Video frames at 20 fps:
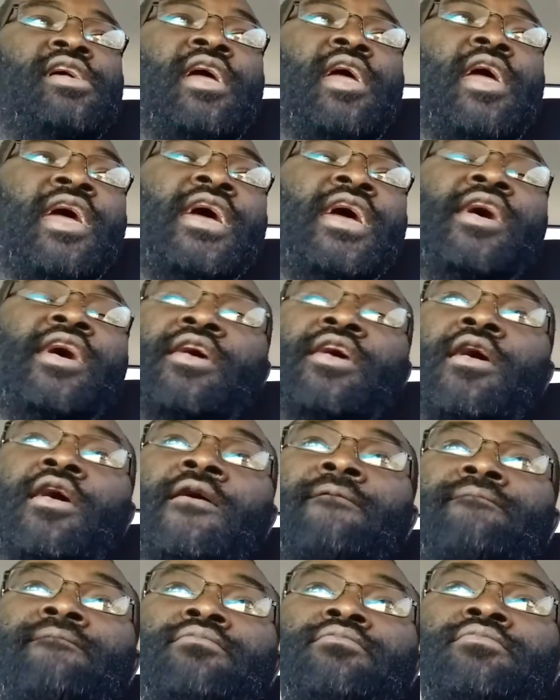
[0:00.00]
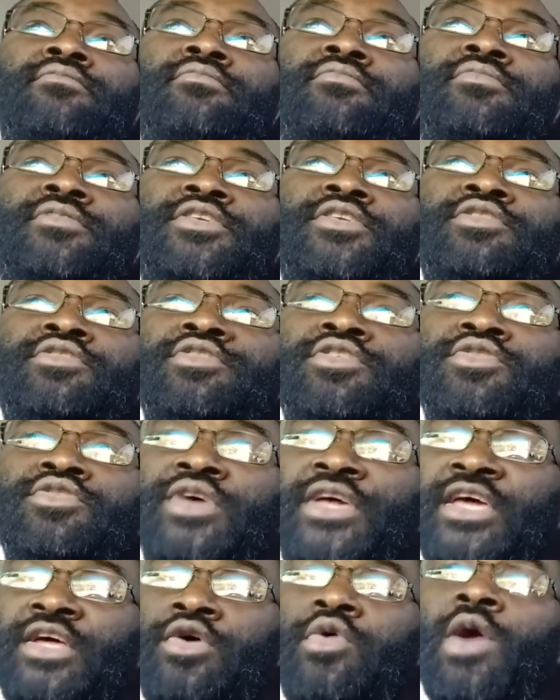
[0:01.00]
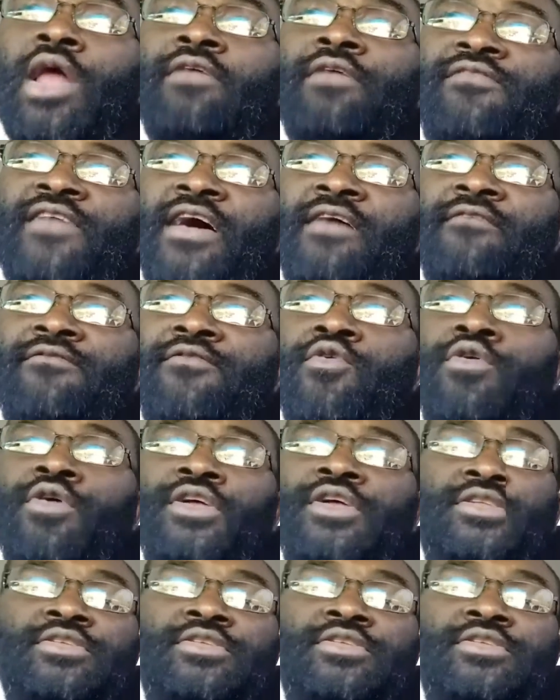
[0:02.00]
and you'll get qualified for it.